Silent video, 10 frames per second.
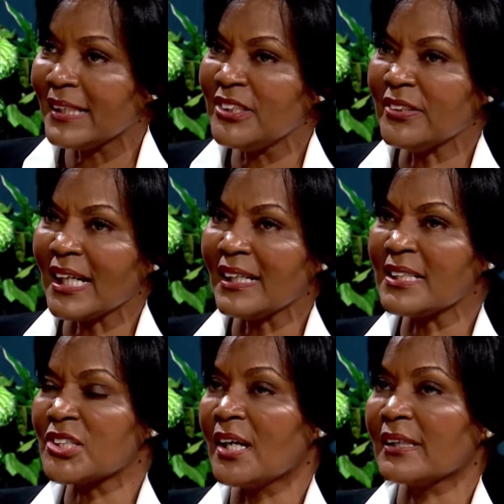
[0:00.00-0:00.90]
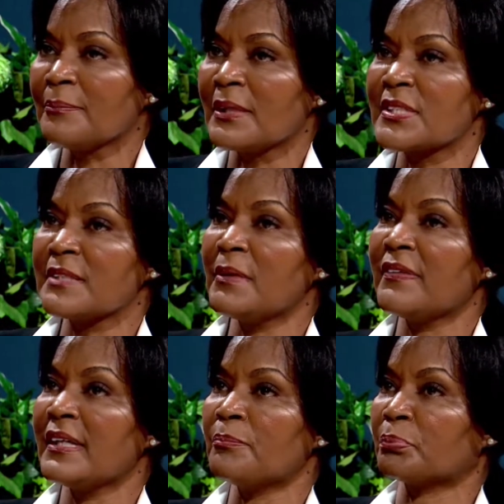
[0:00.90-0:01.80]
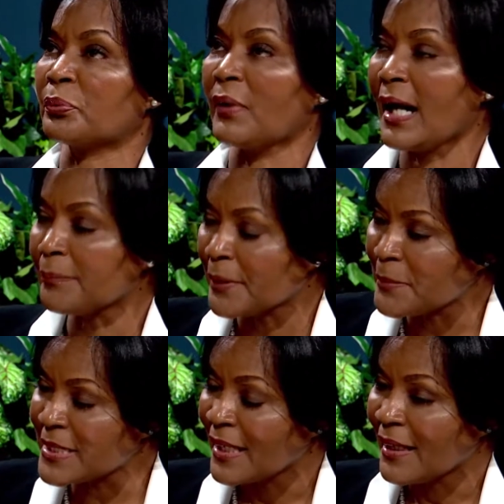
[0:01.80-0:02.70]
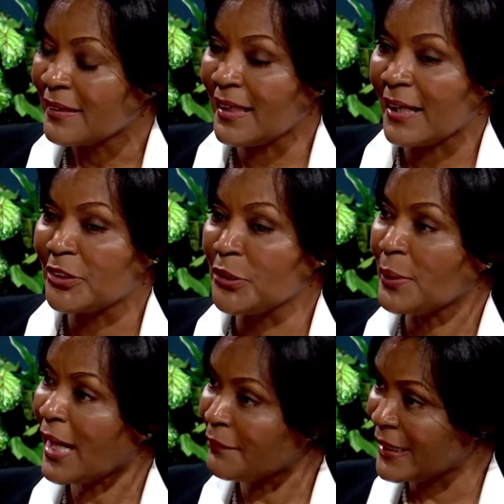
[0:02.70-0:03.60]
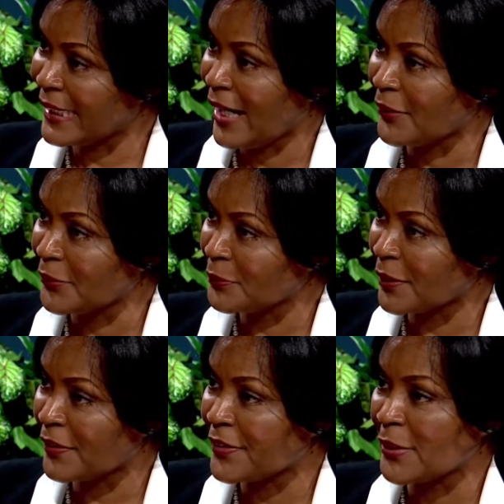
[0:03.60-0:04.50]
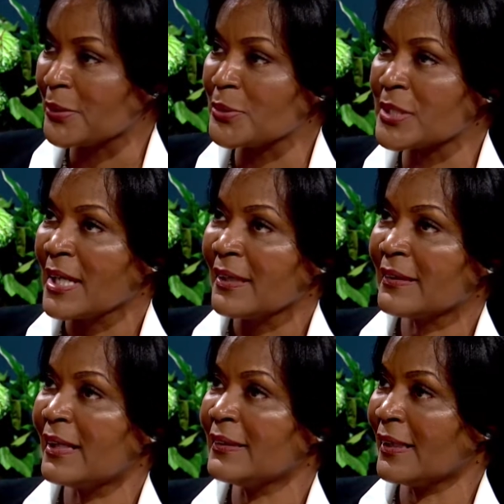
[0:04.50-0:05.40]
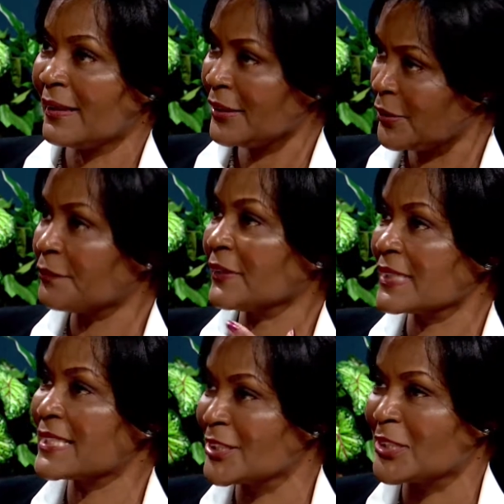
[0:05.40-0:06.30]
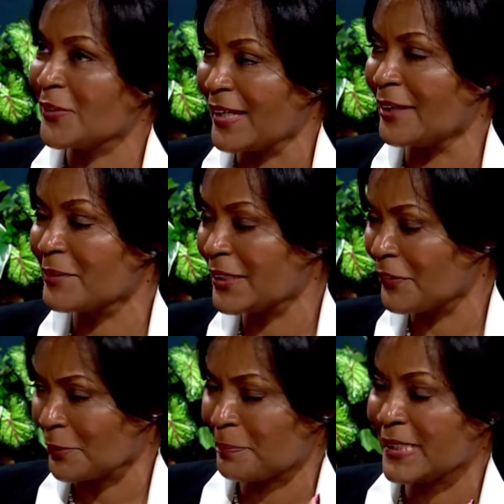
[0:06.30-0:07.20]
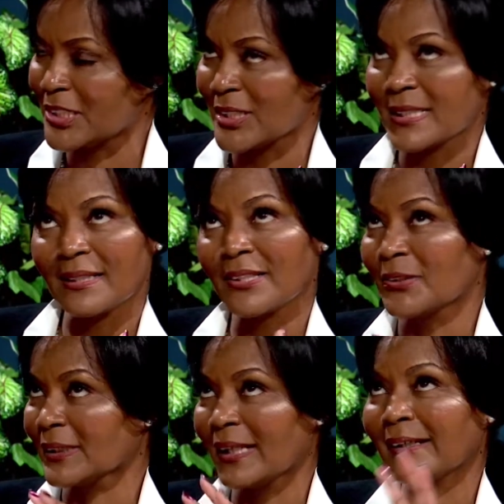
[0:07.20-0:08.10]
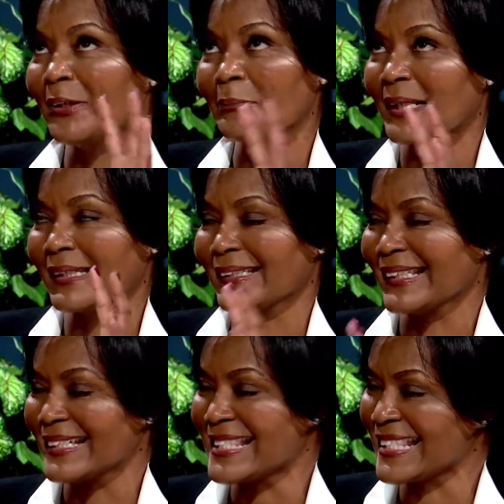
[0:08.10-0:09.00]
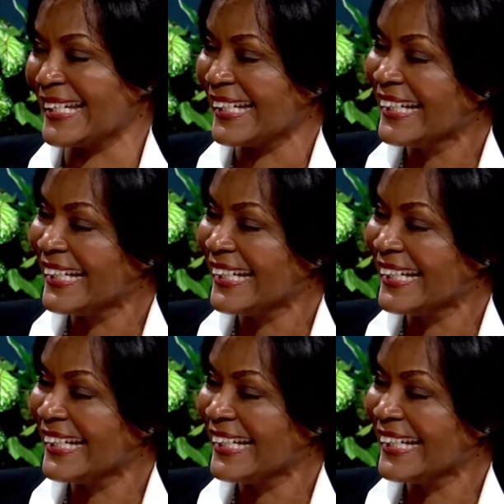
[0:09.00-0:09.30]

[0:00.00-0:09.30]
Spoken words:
Can you kind of talk about some of the problems that you have encountered with those that you've listened to them give their pitches and you're like, oh my goodness?